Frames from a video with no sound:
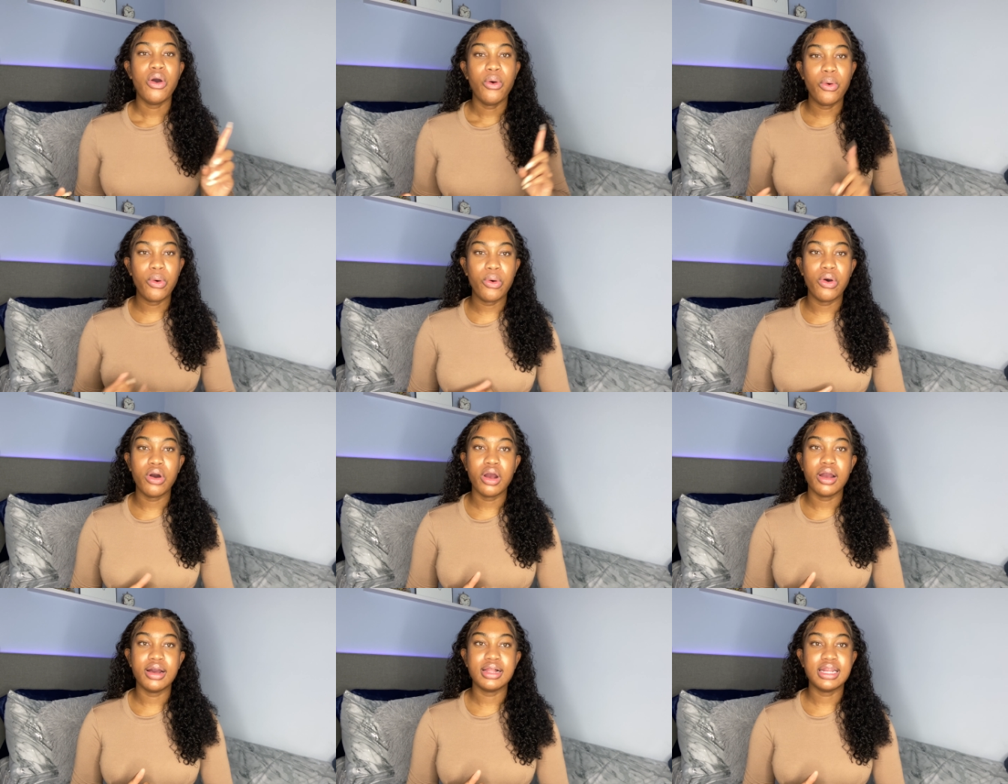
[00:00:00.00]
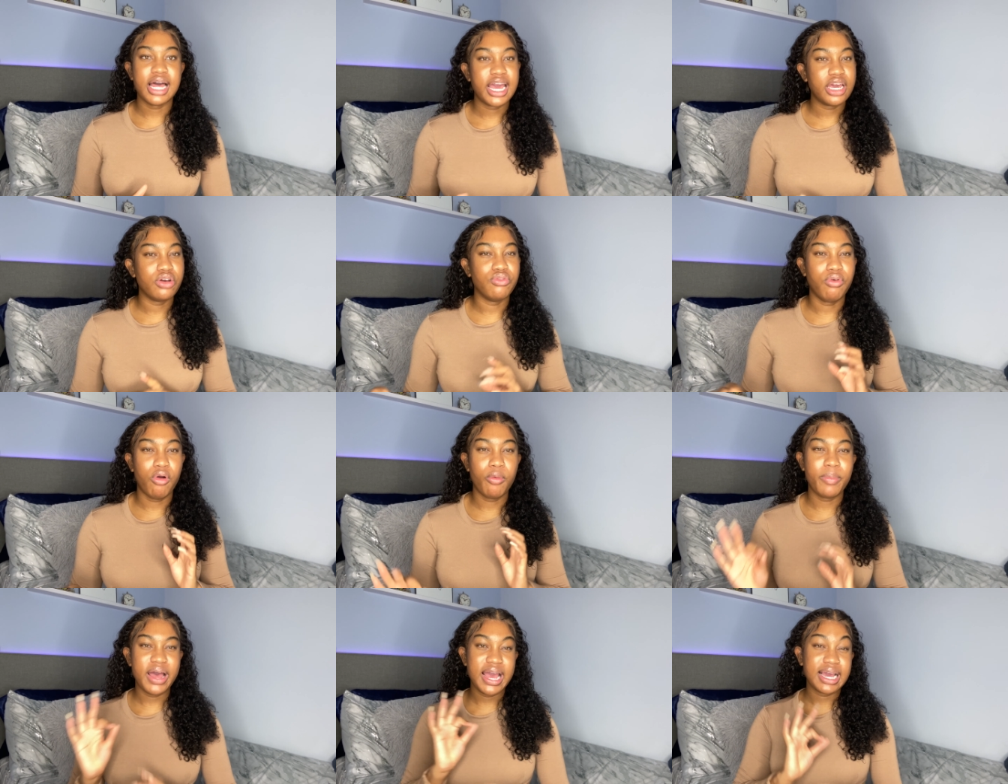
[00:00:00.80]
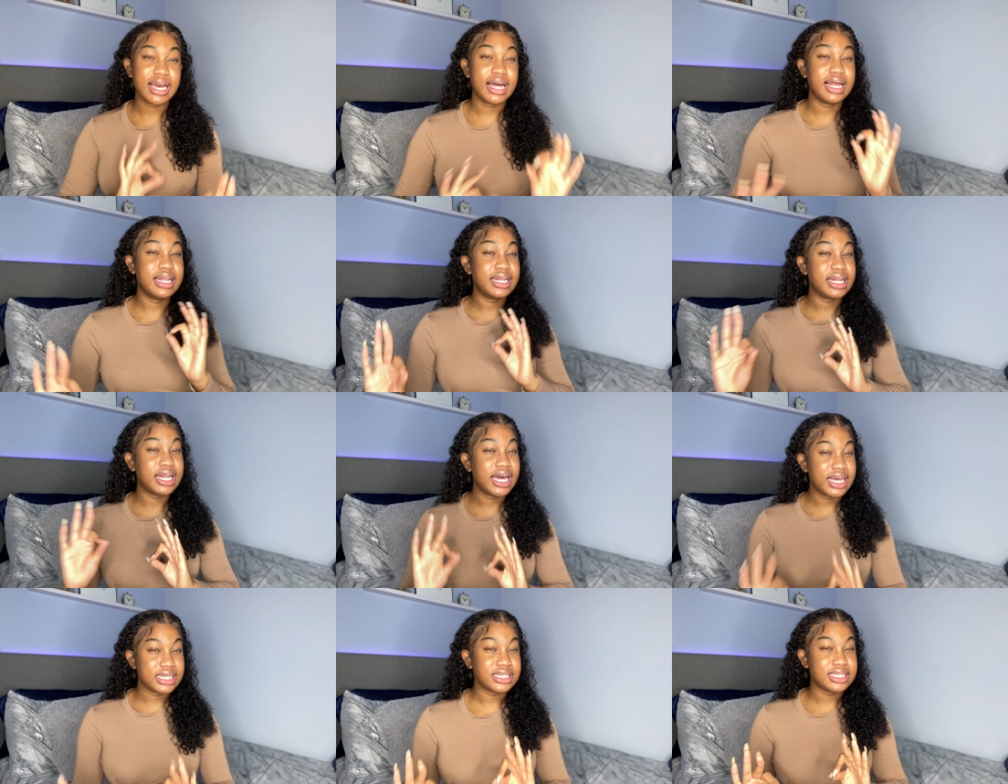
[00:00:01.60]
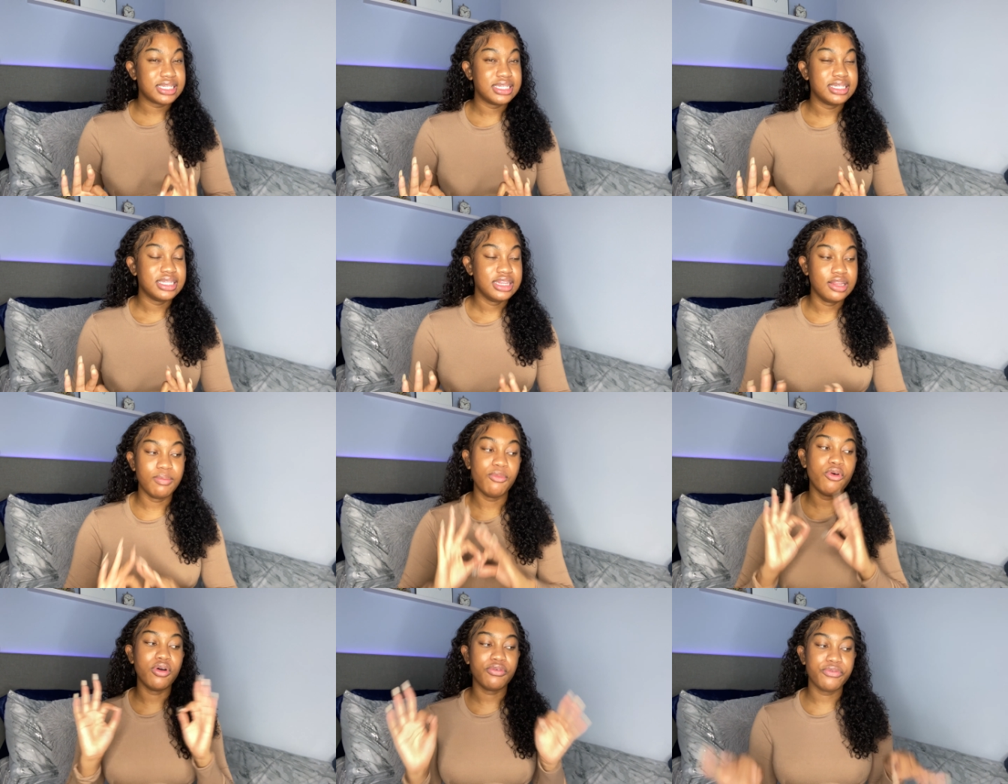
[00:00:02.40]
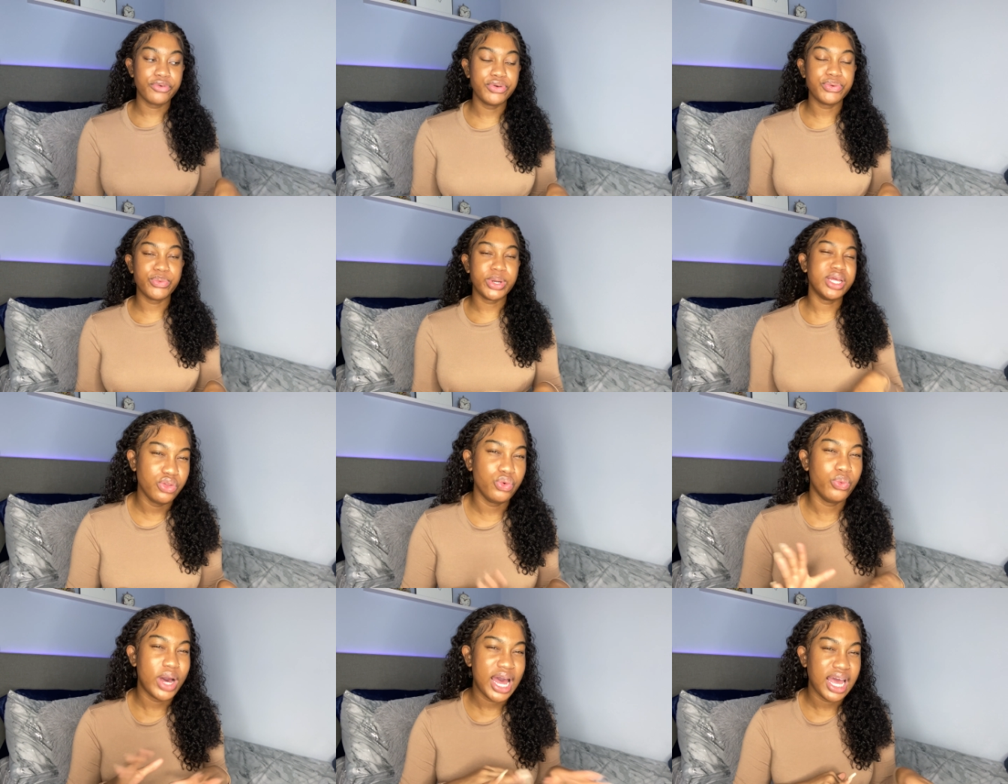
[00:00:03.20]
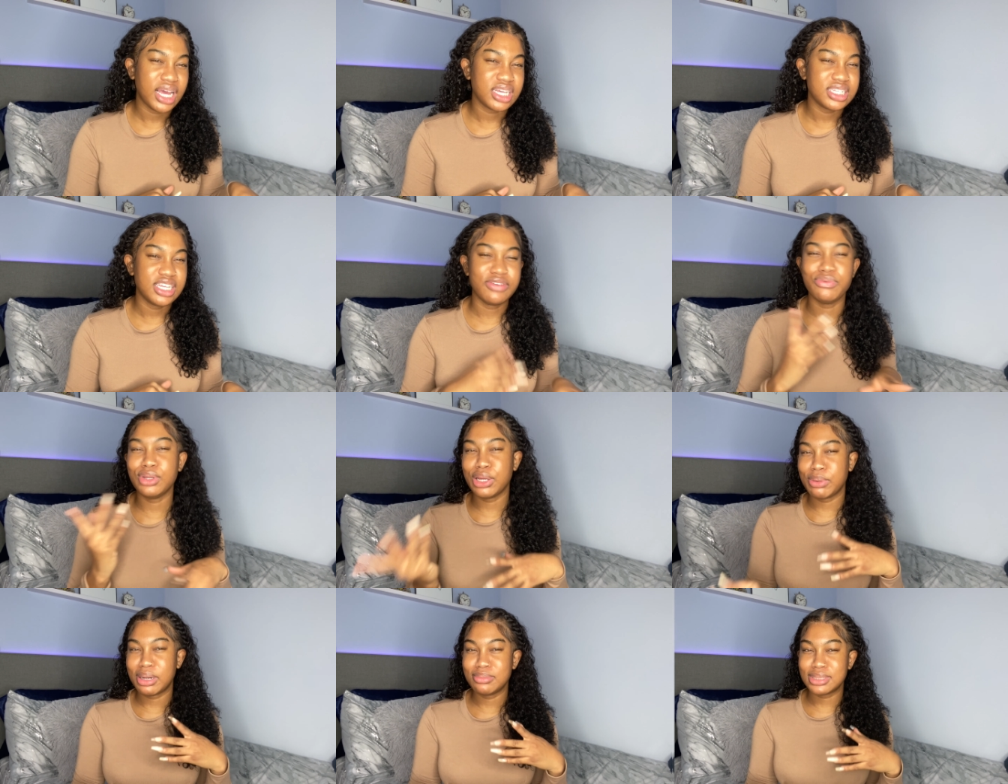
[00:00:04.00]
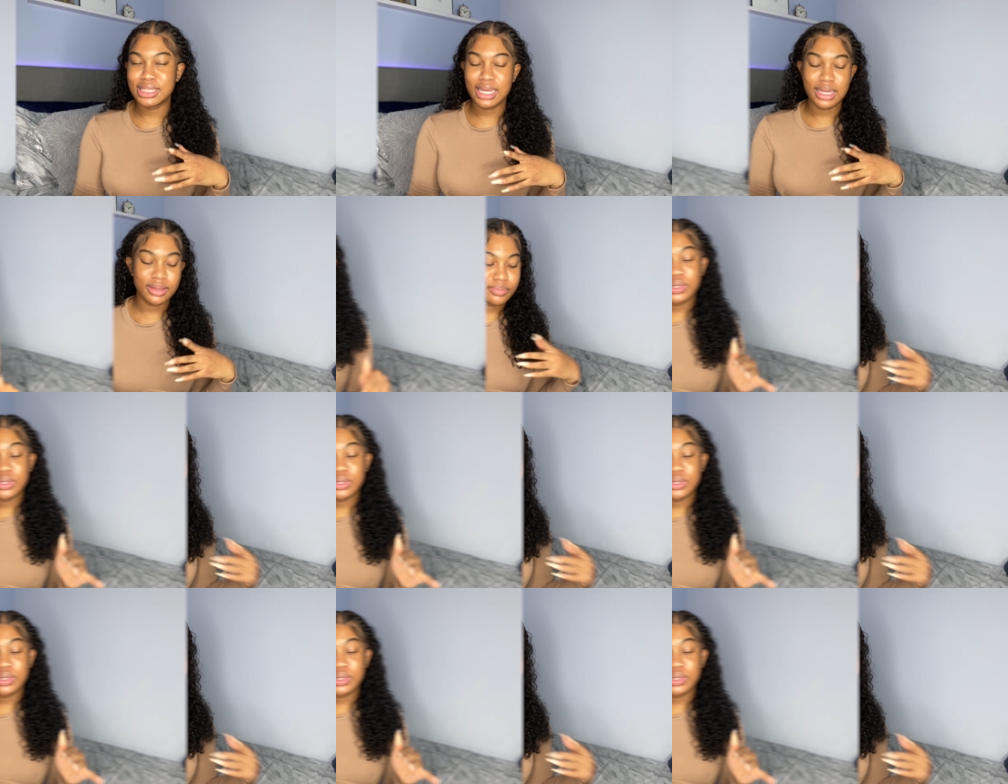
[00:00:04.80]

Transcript: or like grow back less the more frequent you wax if you get what I'm saying.